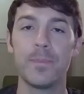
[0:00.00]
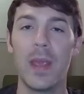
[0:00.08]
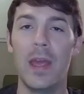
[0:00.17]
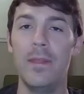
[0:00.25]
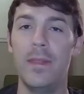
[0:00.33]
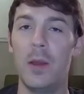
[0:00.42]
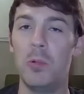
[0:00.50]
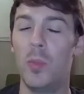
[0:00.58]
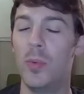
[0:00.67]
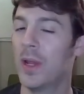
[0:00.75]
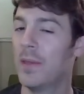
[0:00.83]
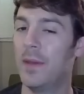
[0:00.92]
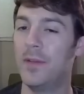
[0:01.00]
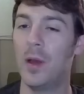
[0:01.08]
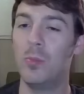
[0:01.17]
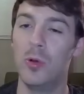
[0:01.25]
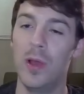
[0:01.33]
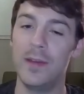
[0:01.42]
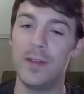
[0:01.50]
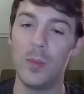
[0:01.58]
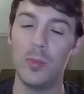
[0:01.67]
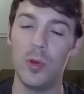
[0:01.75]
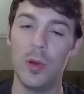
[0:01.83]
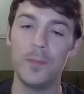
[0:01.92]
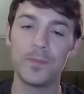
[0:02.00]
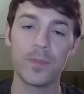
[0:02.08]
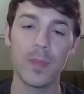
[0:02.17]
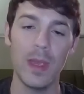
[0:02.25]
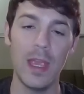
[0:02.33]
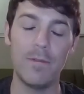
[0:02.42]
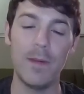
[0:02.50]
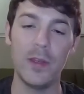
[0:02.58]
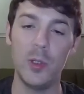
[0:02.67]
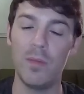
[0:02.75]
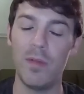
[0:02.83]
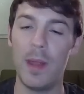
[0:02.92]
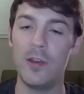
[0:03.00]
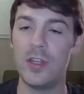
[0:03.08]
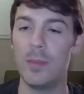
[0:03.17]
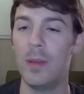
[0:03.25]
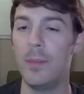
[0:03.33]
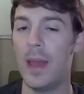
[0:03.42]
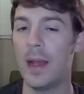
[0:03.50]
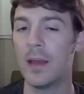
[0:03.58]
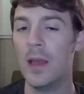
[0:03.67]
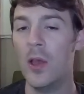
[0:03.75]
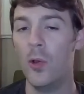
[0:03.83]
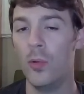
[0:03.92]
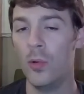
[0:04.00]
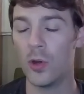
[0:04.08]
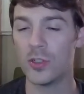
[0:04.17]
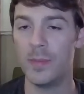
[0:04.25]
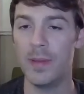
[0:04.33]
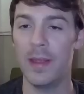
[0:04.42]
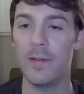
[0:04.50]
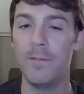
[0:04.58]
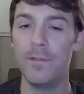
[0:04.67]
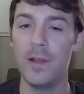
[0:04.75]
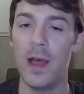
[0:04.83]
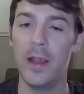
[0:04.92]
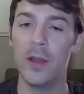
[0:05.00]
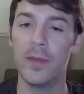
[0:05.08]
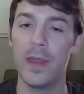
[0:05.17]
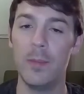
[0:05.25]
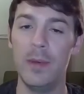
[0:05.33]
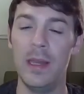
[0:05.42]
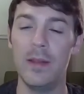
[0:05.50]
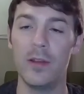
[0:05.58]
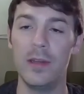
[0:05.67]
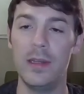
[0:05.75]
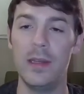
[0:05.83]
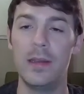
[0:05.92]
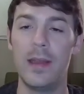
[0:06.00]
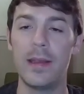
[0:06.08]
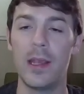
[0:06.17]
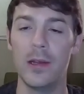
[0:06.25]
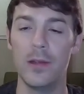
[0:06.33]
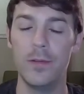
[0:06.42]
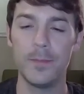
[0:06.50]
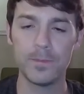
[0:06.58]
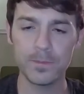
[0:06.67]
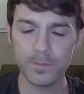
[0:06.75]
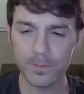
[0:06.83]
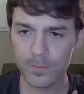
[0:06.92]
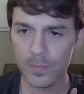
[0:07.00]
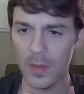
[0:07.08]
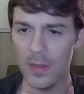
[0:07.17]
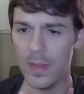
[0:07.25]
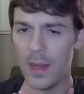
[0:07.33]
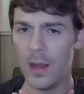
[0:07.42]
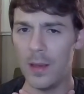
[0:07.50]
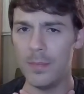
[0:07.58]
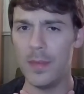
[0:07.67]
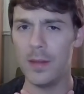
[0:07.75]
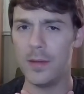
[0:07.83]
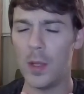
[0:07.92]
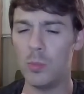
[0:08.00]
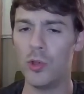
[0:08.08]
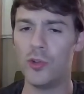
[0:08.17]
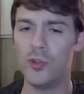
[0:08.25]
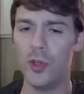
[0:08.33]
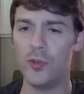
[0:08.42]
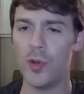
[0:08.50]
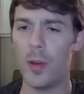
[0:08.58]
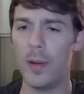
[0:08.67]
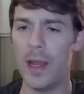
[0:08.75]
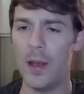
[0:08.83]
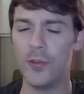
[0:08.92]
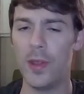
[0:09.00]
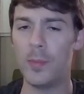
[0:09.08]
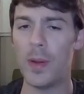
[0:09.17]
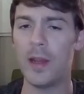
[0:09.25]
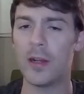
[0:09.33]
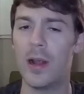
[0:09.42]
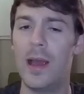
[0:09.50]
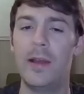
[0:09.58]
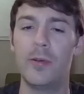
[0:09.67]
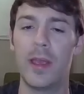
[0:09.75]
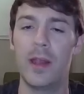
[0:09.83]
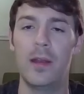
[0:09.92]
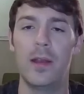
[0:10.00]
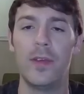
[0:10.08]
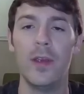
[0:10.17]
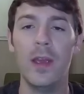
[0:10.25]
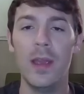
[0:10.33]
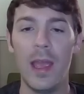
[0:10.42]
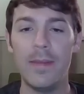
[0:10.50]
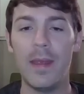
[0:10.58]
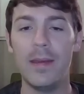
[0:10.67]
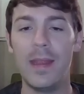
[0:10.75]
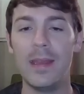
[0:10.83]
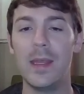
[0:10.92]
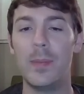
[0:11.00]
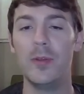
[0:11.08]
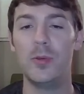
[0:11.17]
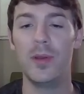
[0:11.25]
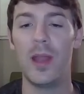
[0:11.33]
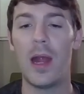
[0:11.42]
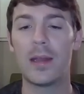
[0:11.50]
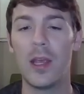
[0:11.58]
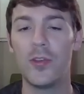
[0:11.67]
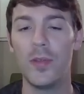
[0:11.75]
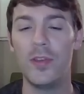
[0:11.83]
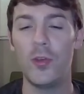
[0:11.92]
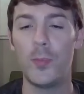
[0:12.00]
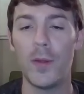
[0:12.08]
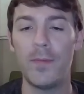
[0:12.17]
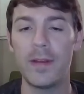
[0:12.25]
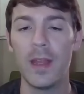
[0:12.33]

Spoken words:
and then we'll bring in the double. And double, if they do have the Medicham in the back, or something like a Flier that we need our DD to take care of, that the double should draw it out. So they probably are going to Hydro Cannon us, and then they dip into a Noctowl. So this is perfect.